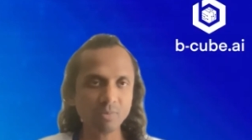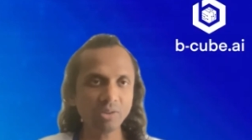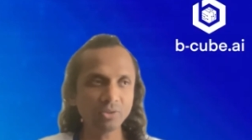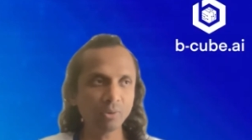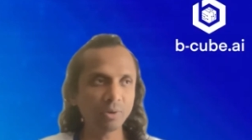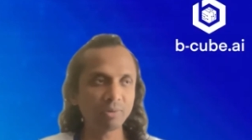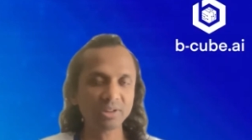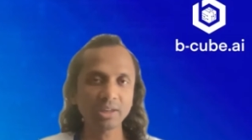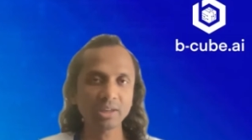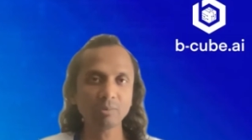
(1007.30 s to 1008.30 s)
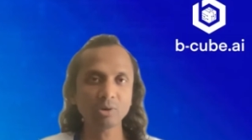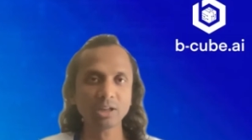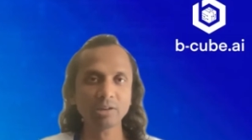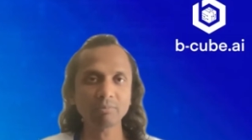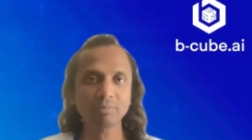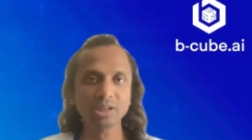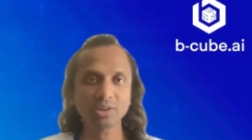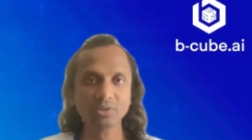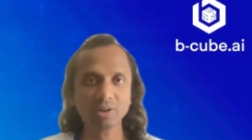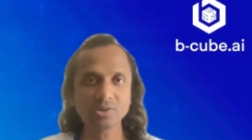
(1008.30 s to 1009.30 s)
So we were thinking about meta
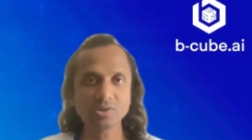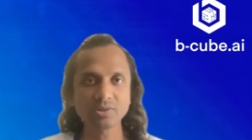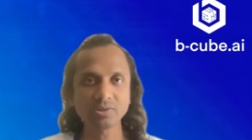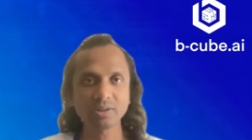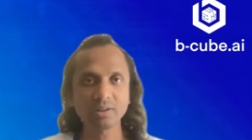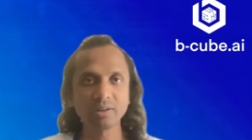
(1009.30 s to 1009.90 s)
strategies,